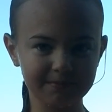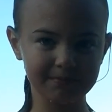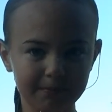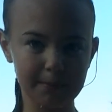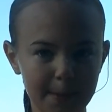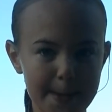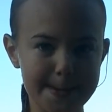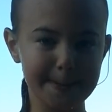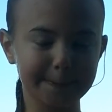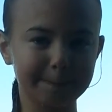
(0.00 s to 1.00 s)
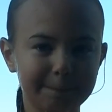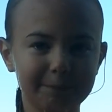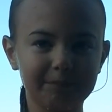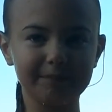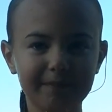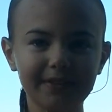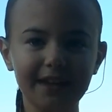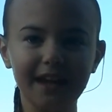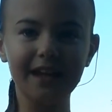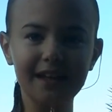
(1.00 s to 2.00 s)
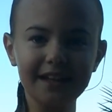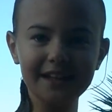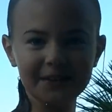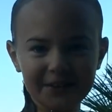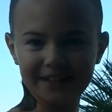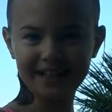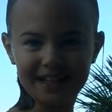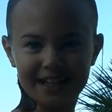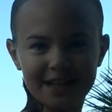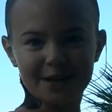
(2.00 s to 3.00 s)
Number three. She's going to be doing a...